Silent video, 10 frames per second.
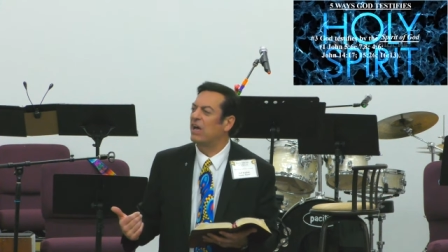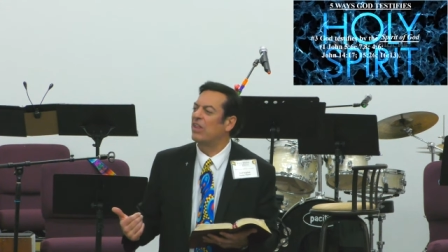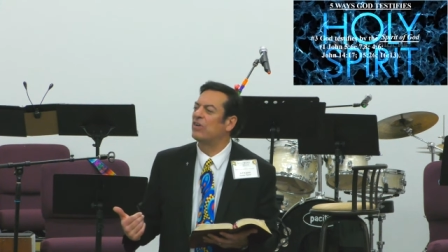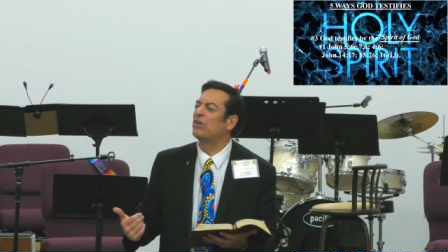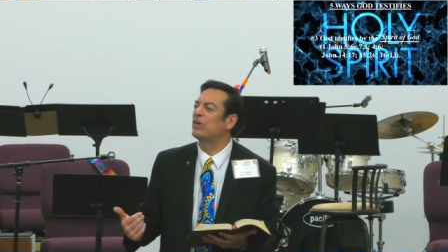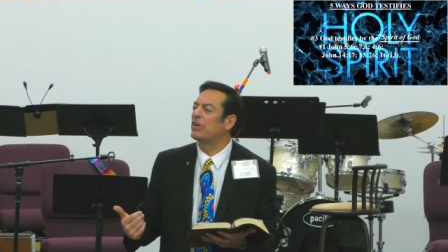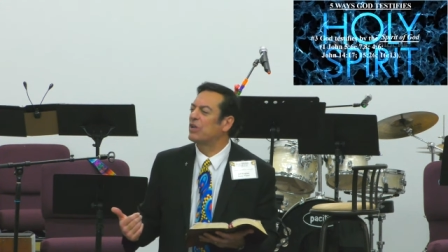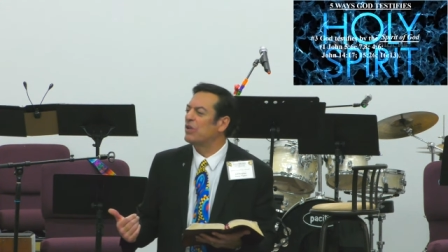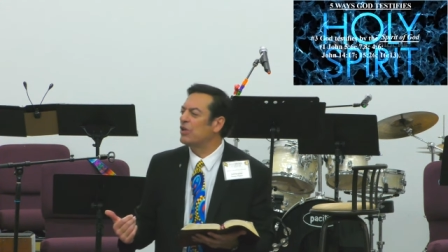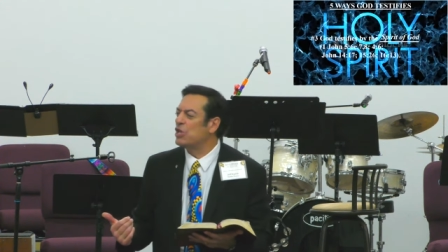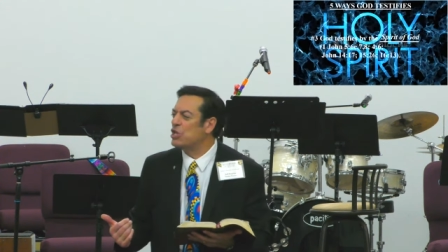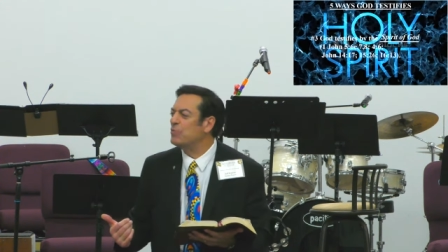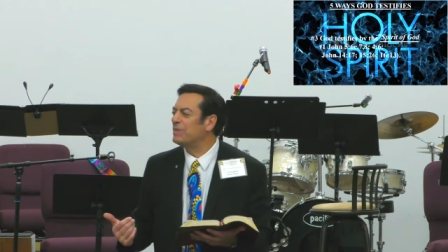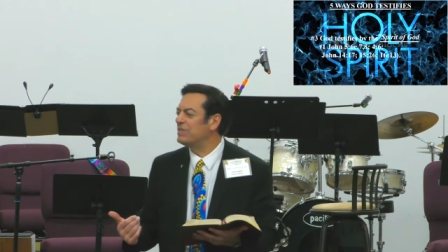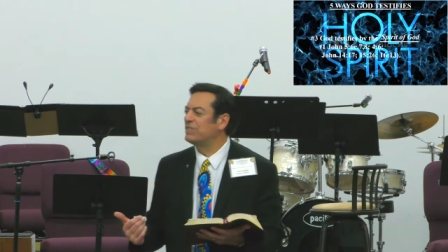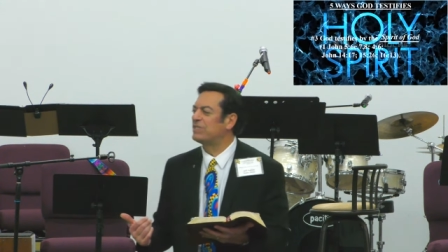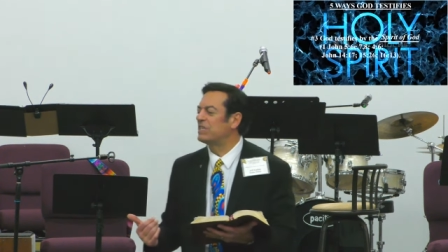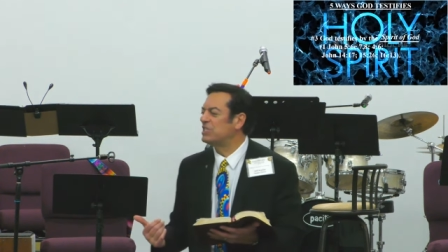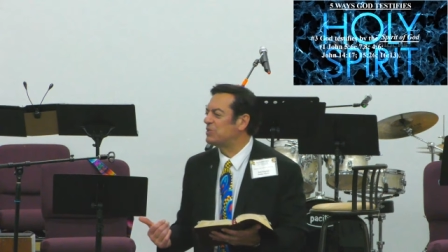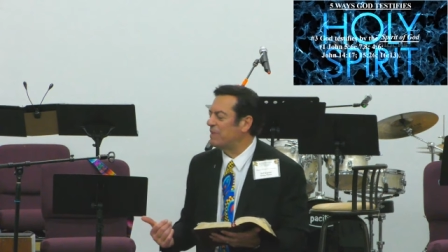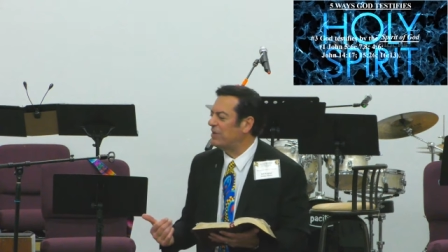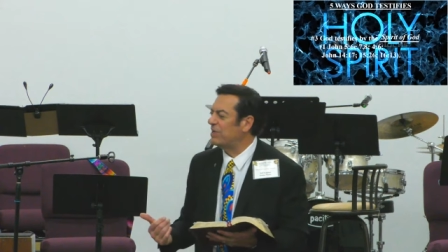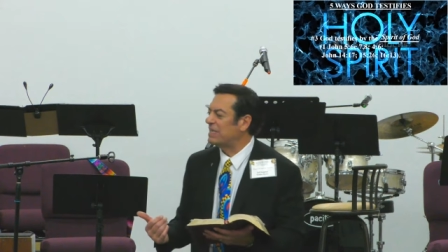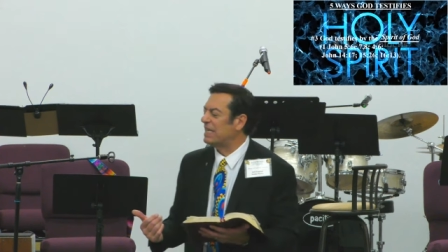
other human's spirit.